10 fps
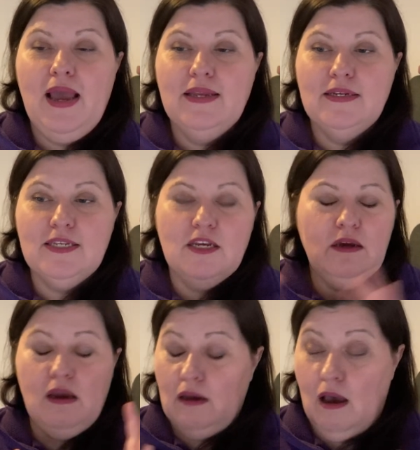and
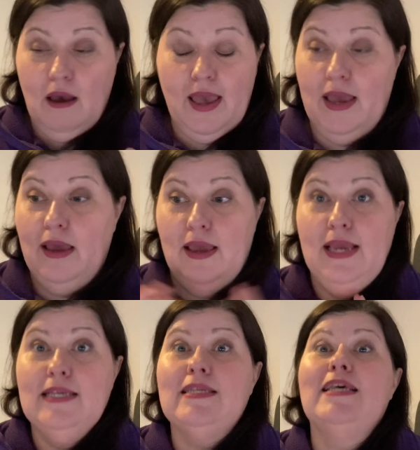her hair
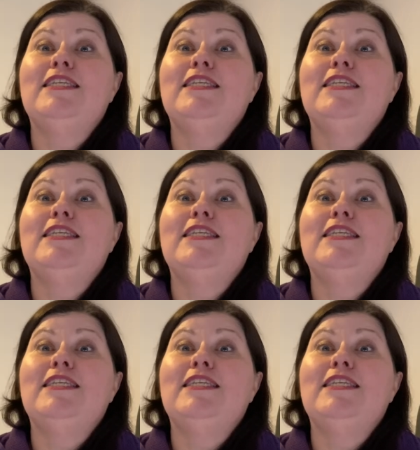is